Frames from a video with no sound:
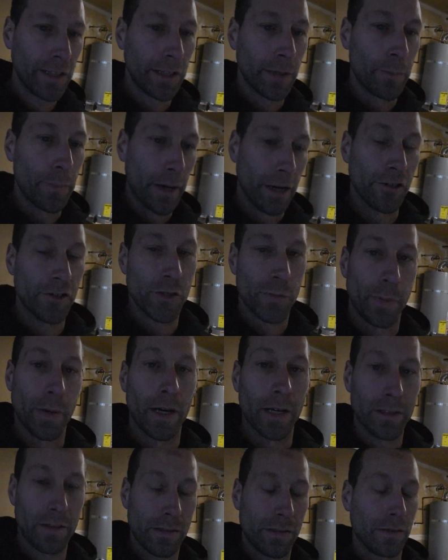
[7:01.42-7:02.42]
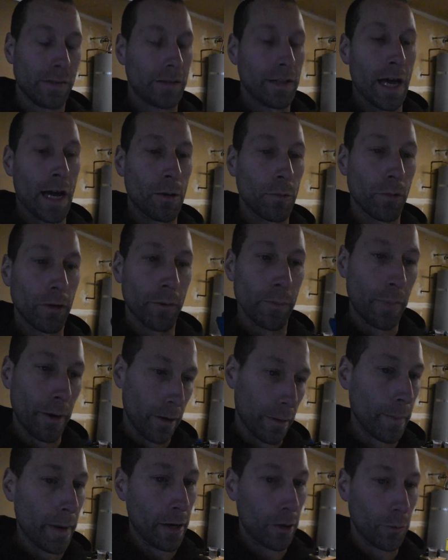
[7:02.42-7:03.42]
in the bare spots that were
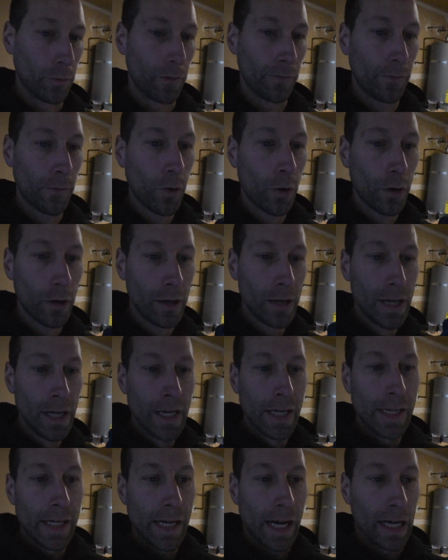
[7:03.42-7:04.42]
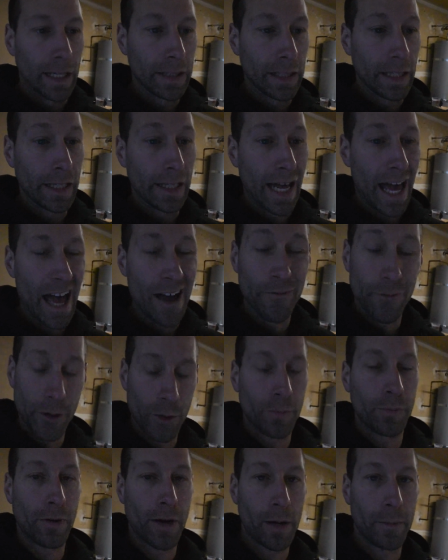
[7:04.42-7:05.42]
bare metal before. I laid
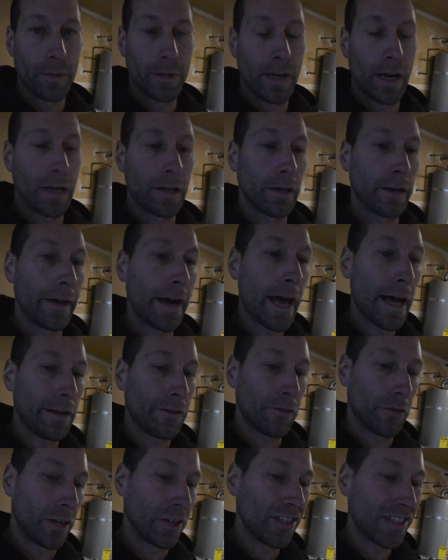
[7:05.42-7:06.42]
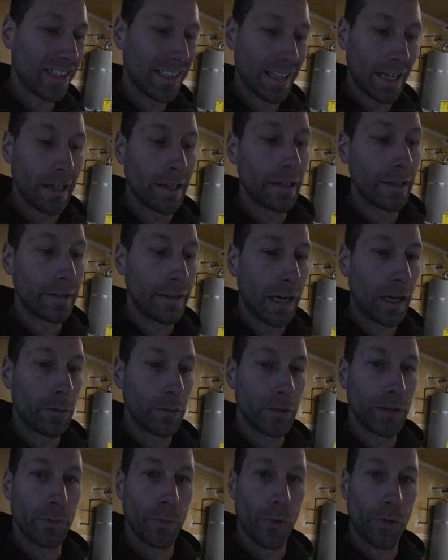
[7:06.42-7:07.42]
heavier primer down on that, so I just sanded it down
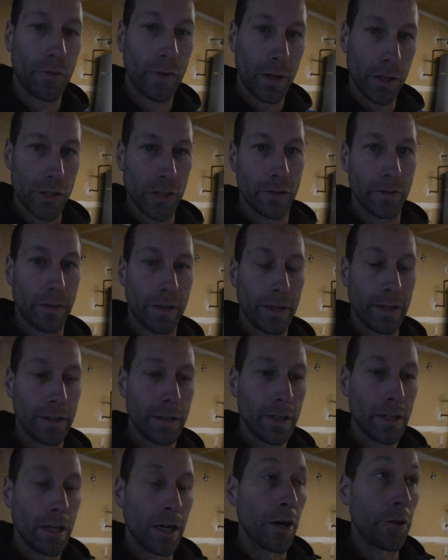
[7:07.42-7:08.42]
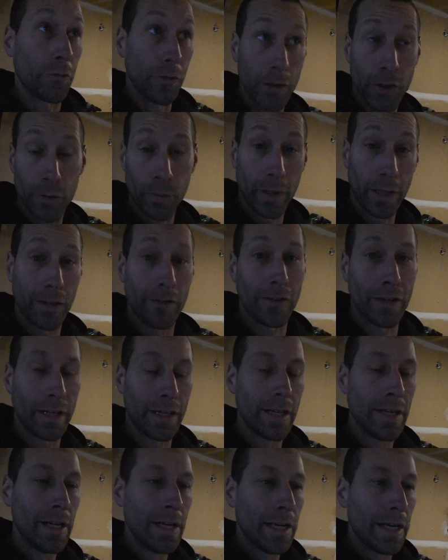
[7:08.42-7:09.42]
with some 300 grit, 320
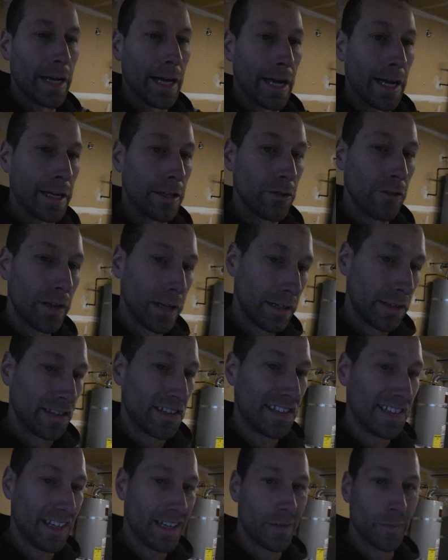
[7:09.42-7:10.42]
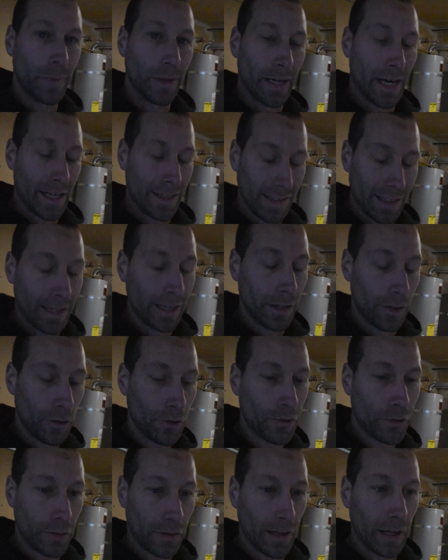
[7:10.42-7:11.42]
grit, and you didn't see it, but I
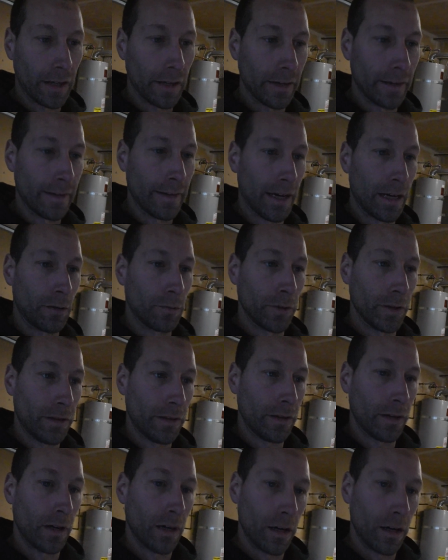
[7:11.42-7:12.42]
also sanded it down with